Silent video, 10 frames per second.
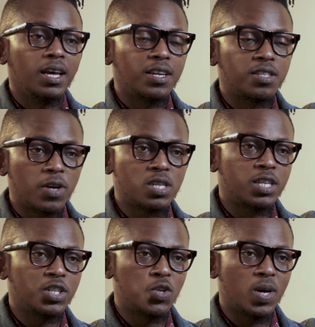is
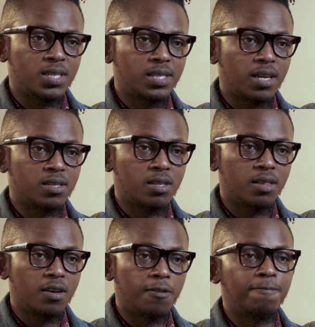firstly to assess
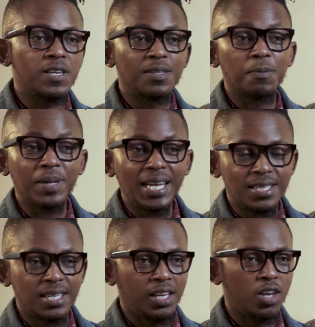the
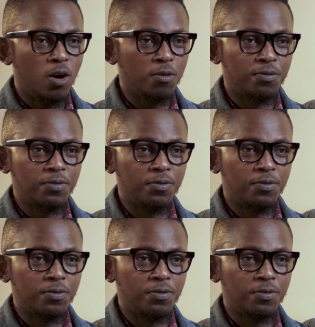feasibility of